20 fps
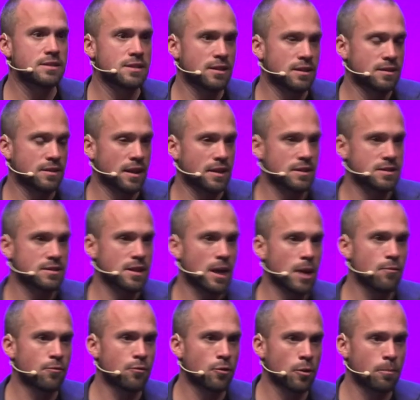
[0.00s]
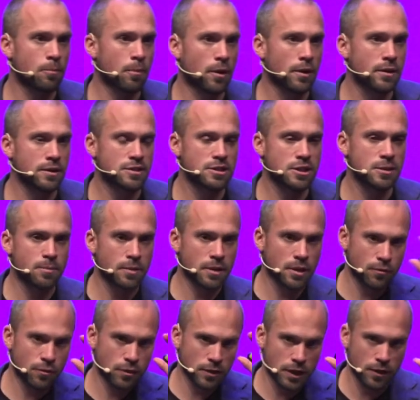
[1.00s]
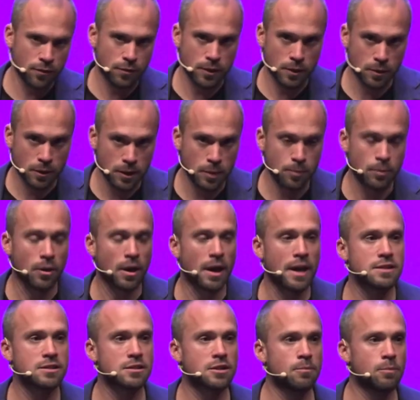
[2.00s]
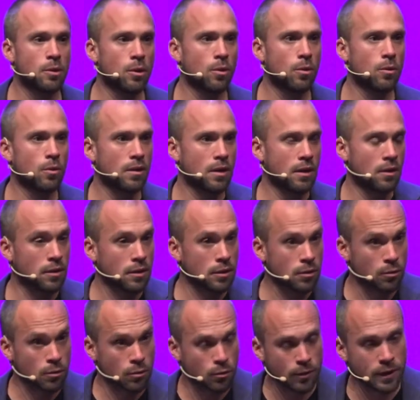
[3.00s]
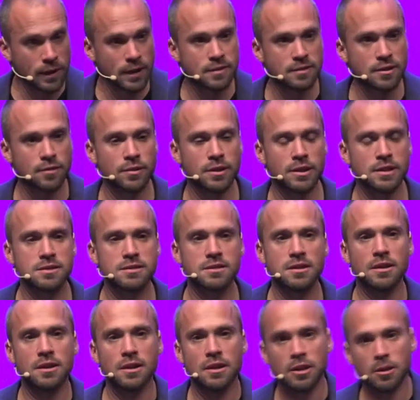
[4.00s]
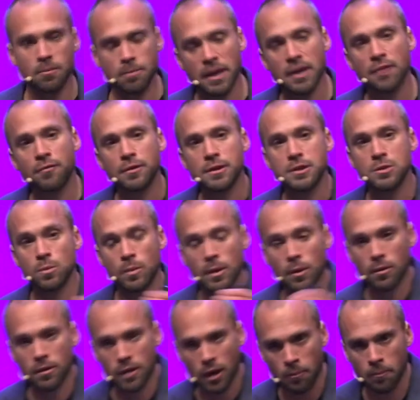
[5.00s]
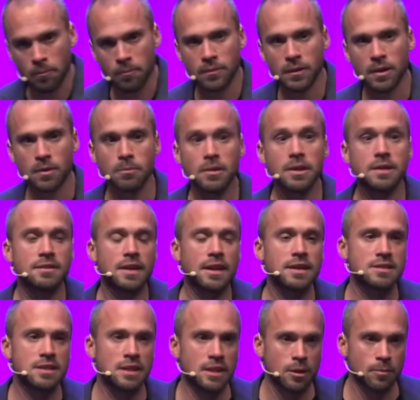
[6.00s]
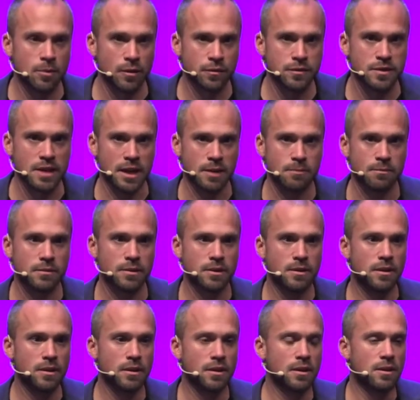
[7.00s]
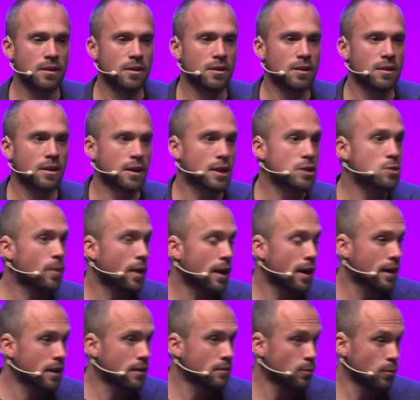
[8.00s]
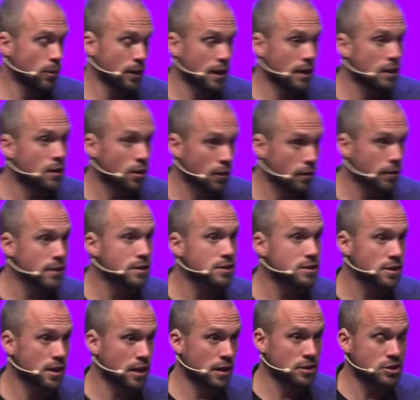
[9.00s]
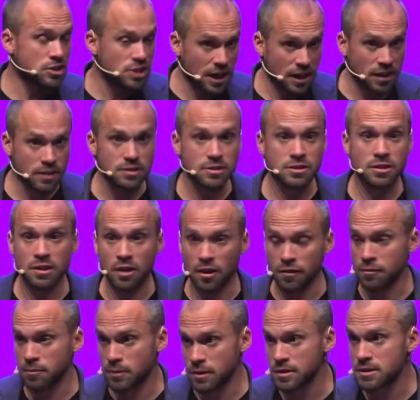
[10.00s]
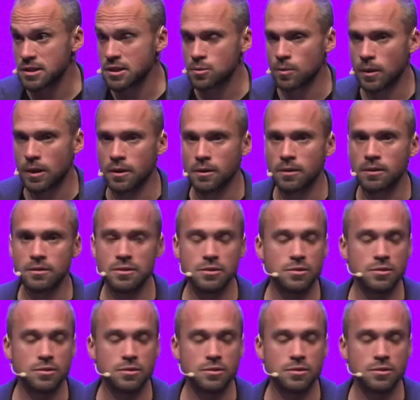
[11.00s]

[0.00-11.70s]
it takes time for a partnership, and if you keep, you keep your eyes on the ball, on the concrete activities, the benefits will come. But it takes a little bit of time. And that's why we encourage and challenge the governments as well to